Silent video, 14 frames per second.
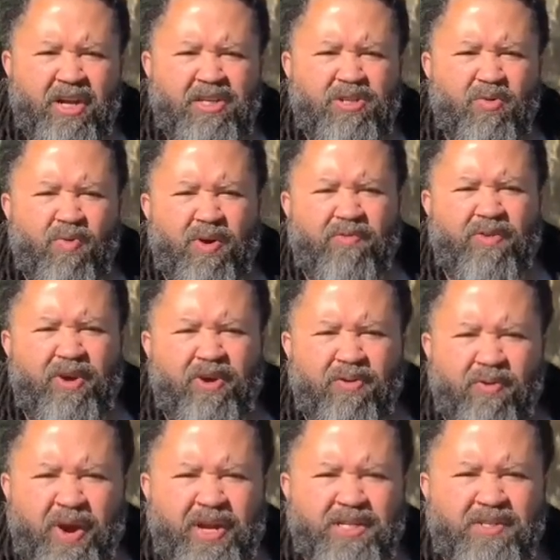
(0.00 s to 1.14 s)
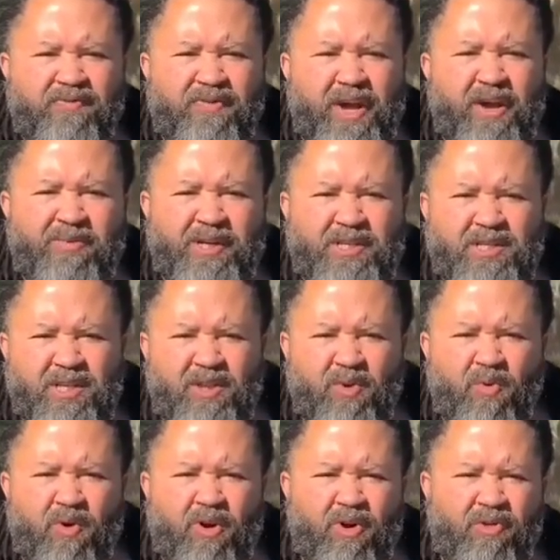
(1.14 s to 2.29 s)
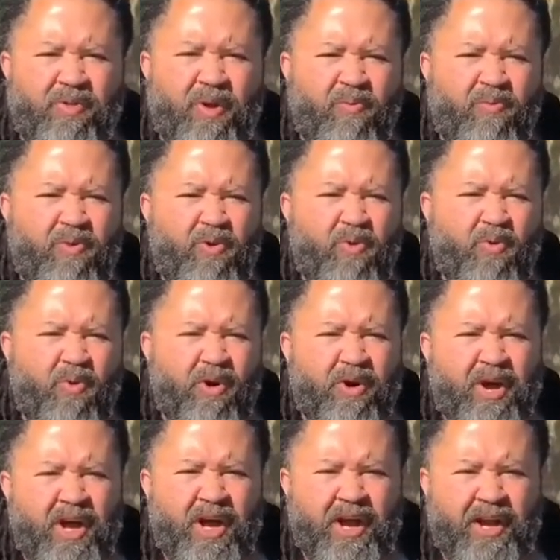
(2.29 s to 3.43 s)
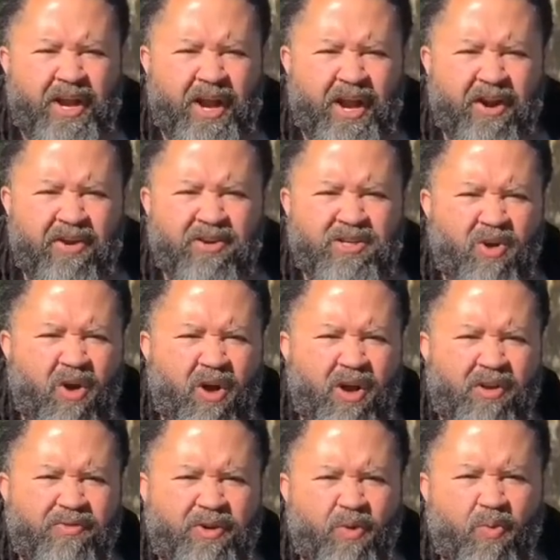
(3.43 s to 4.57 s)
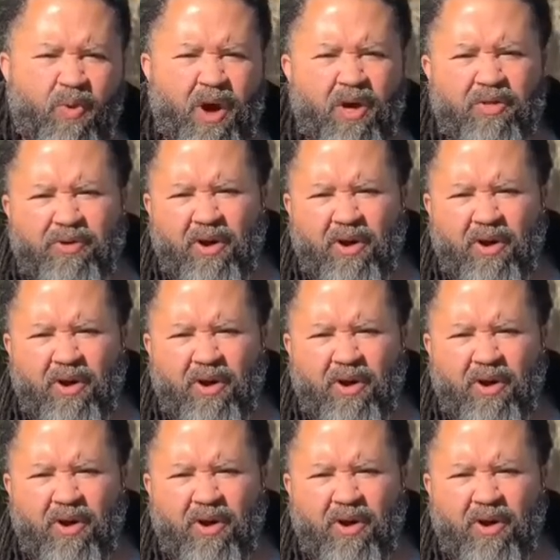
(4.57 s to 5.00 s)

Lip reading: to one of the greatest families in the world, that you were an heir to all of their wealth,